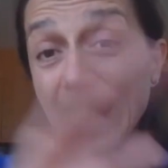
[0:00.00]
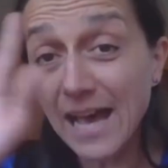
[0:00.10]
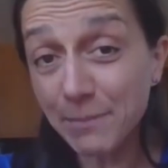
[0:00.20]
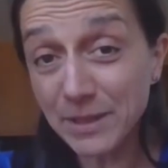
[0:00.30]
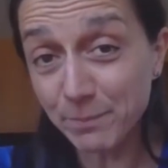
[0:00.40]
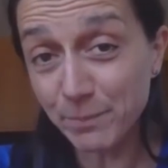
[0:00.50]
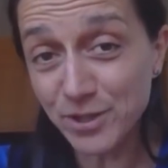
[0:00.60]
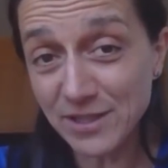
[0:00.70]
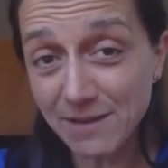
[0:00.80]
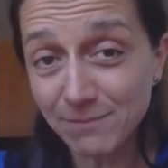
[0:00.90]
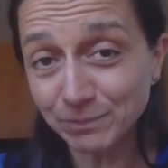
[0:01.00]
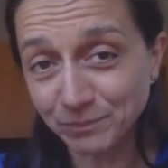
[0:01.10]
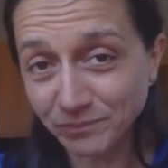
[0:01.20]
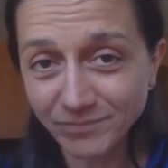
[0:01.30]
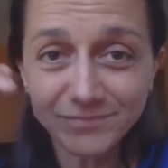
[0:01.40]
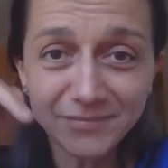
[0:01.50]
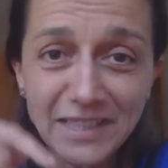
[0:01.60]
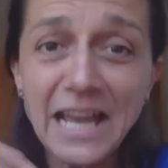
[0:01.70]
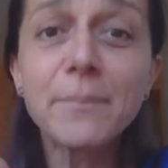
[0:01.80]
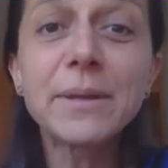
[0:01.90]
I'm in Potsdam.
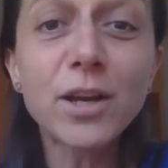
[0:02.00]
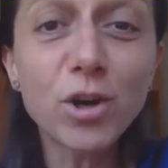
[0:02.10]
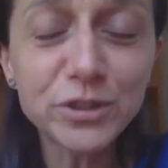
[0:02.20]
I'm in